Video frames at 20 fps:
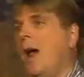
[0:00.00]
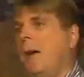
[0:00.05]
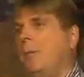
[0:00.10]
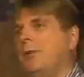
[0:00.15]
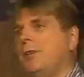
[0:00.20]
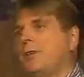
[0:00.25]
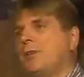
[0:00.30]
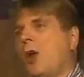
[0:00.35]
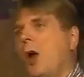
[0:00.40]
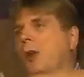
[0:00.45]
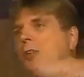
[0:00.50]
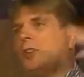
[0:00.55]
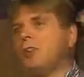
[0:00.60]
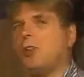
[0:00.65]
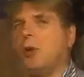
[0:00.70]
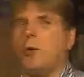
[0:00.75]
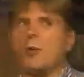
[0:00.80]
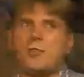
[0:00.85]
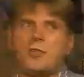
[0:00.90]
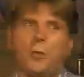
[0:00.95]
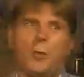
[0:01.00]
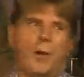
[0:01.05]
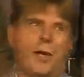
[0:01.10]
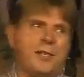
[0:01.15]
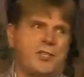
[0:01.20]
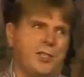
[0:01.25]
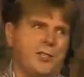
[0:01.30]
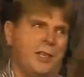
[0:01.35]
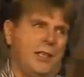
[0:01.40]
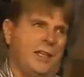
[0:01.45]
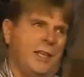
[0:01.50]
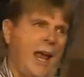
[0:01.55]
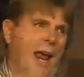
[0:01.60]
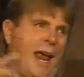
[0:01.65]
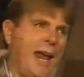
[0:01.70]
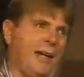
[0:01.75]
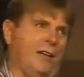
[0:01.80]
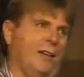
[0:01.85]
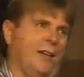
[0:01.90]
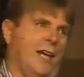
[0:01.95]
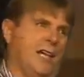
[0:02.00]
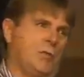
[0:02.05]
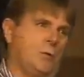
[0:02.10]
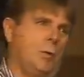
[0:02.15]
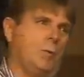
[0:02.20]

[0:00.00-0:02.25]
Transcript: I mean, there's all sorts of ways you need to analyze